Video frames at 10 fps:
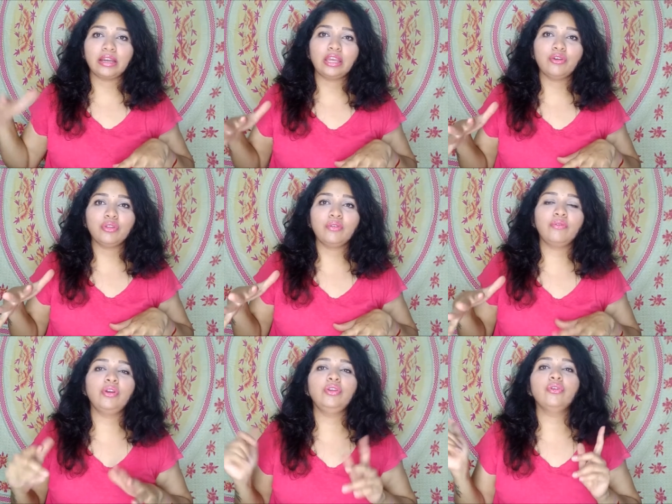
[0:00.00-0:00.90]
running on the
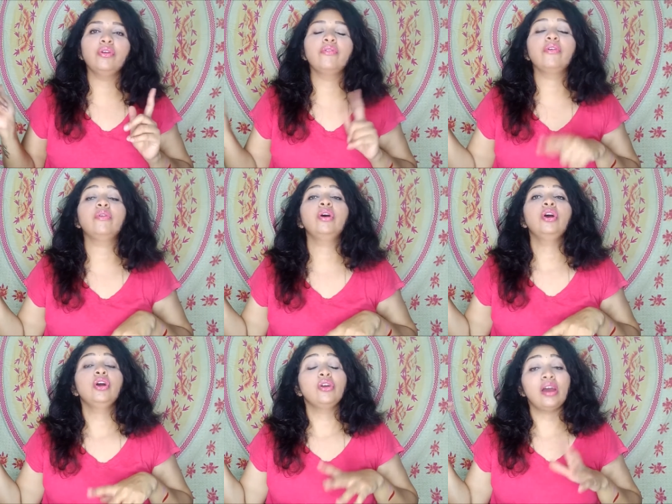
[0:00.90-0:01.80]
video. If you
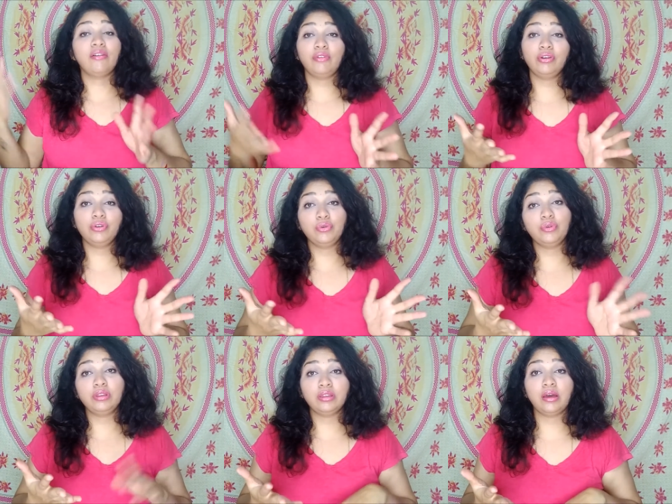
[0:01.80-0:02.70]
haven't
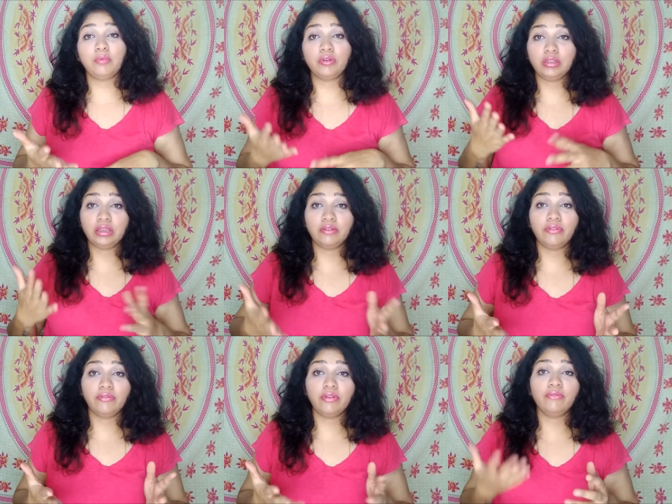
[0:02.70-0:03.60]
known about the
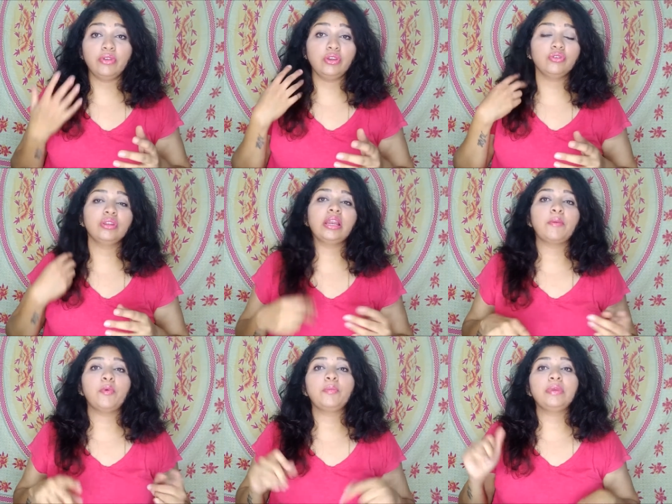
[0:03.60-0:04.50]
giveaway video, then
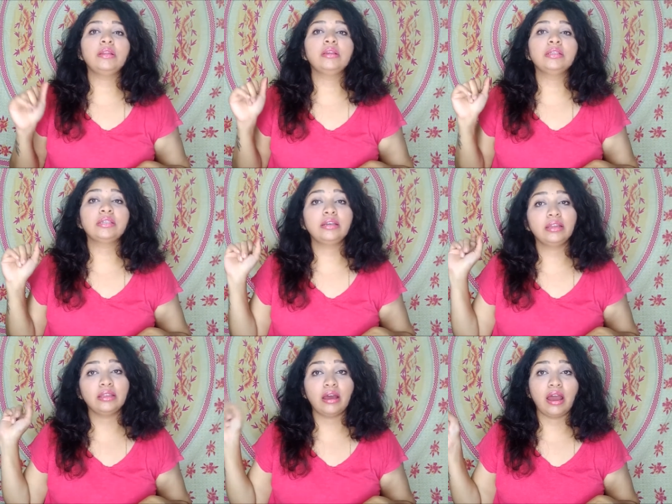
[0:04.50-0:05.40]
I will be listed
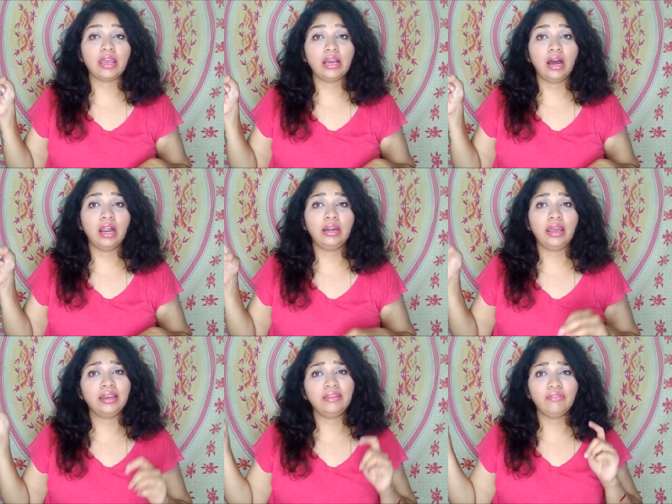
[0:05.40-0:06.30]
in the iCard
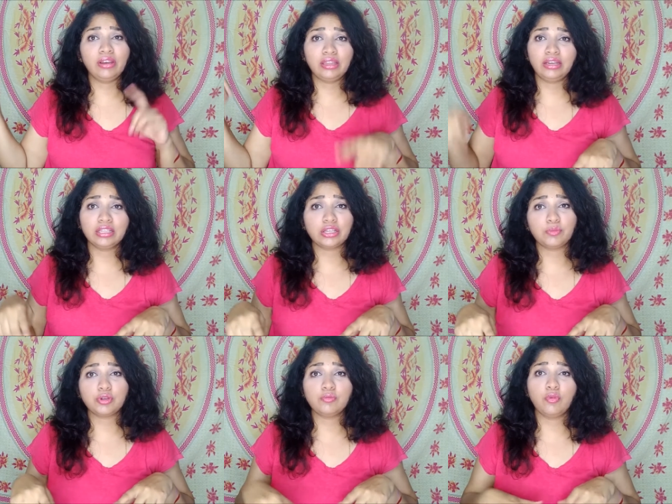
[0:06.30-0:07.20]
and even in the
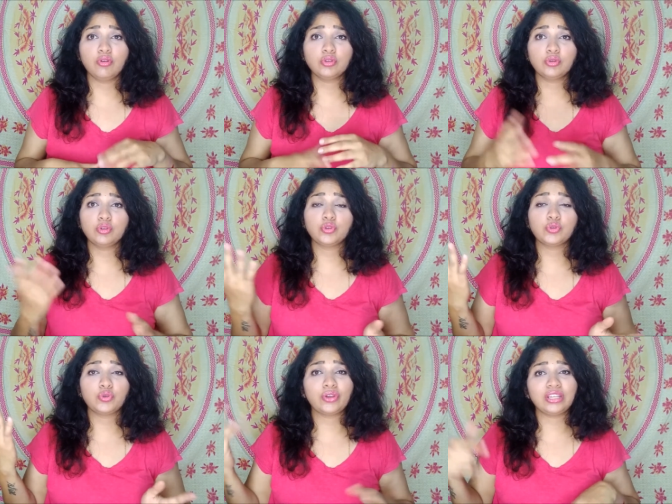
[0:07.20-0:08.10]
description box also,
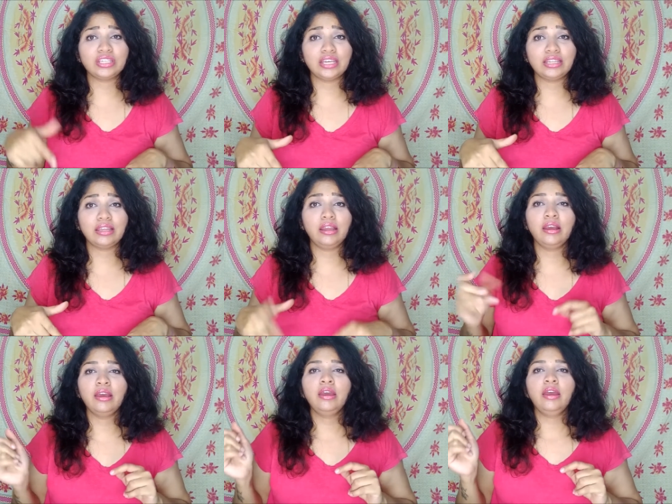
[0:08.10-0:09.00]
so you can check there.